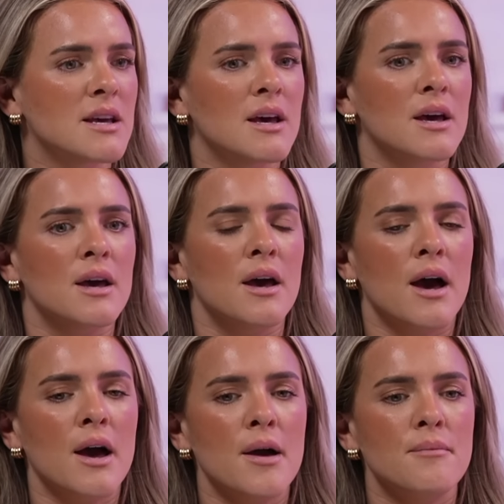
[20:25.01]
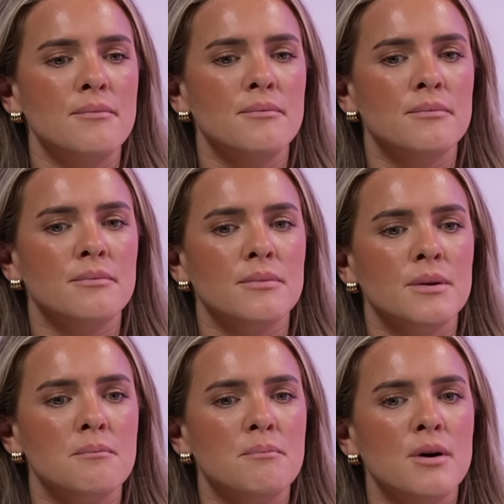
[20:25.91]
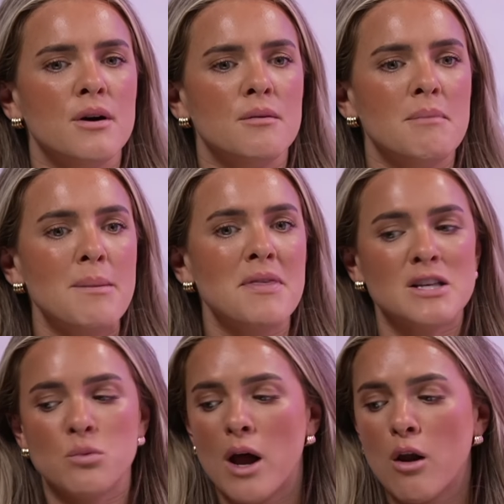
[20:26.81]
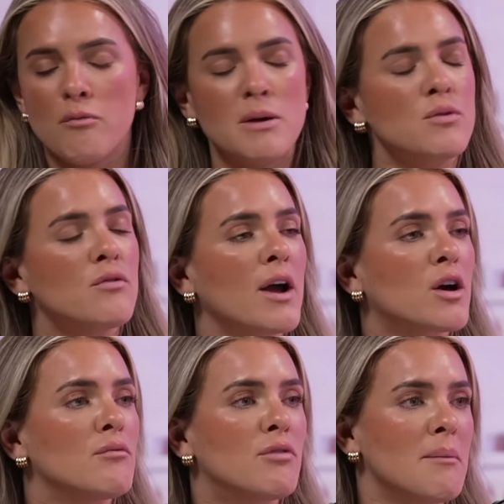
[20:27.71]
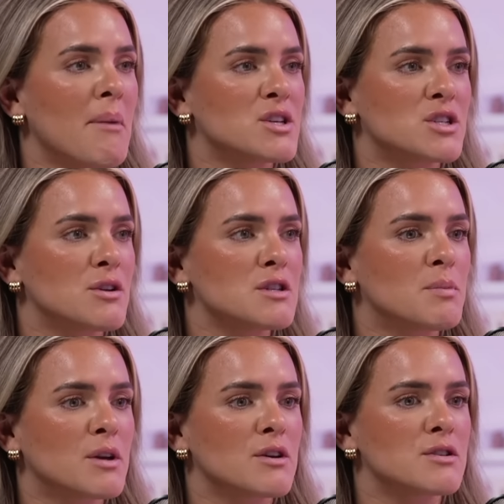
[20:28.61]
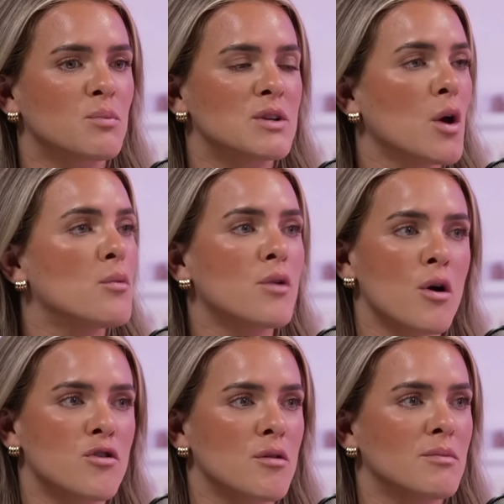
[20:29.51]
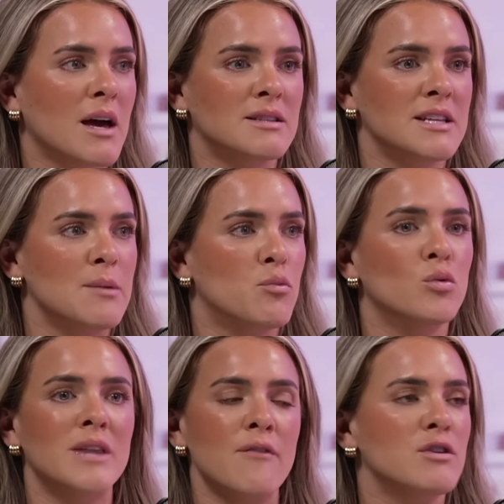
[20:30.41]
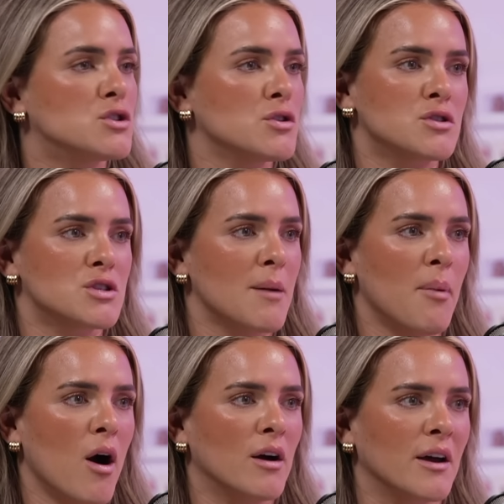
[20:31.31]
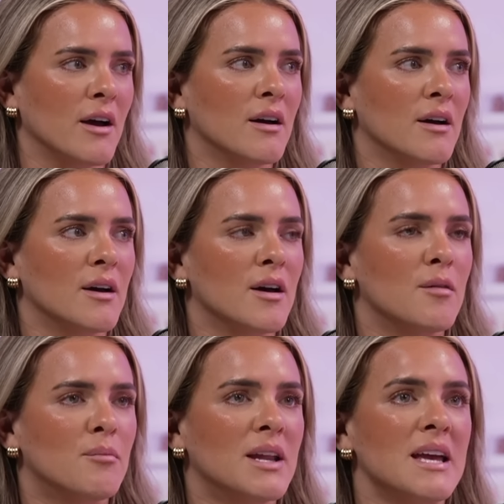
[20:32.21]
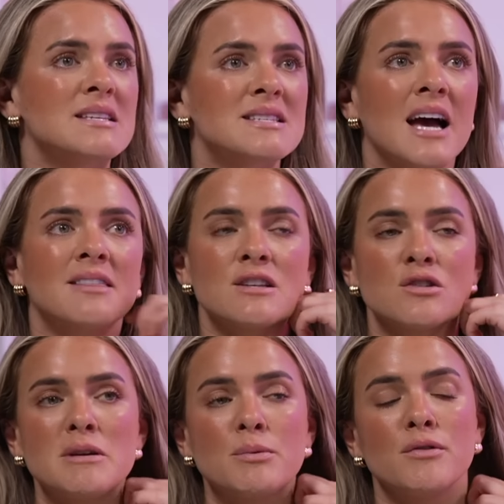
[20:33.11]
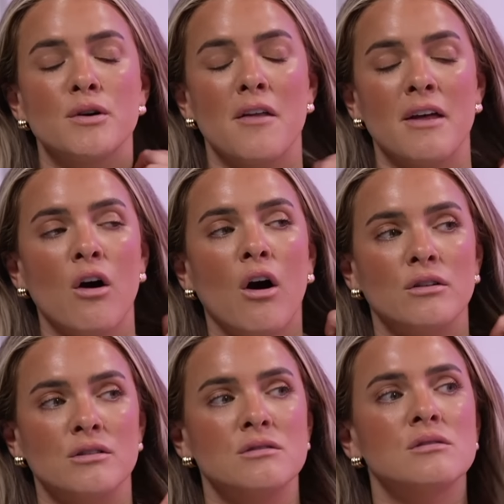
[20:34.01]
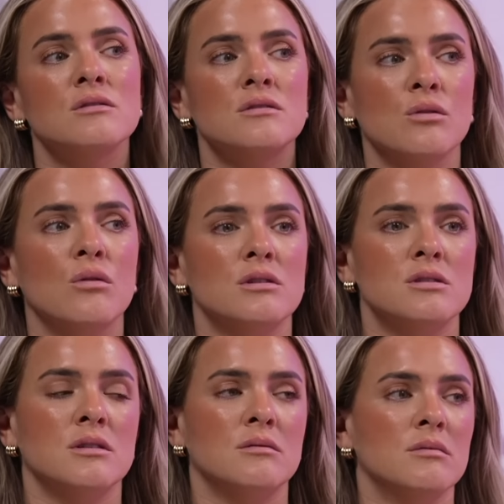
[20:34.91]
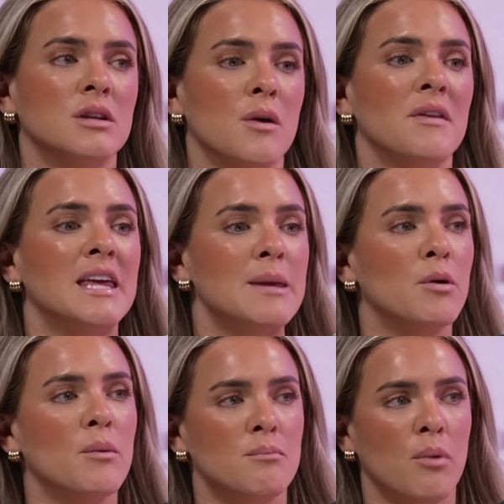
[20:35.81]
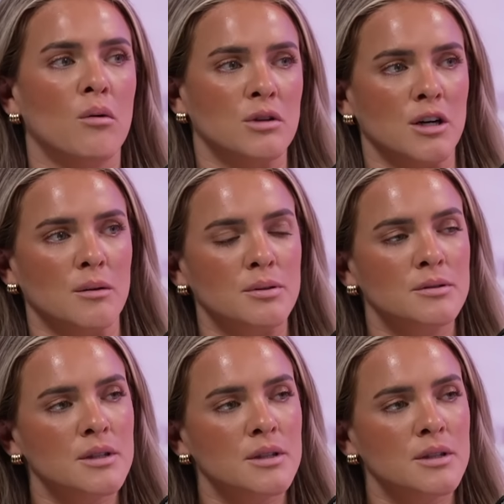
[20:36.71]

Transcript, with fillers: Mm-hmm. Um, but maybe that's why a lot of people find comfort in messaging us because we don't know them that deep. We'll never judge their partner. Yeah. But it is sad that some people feel like they can't talk to, you know, and they keep it with bottled up.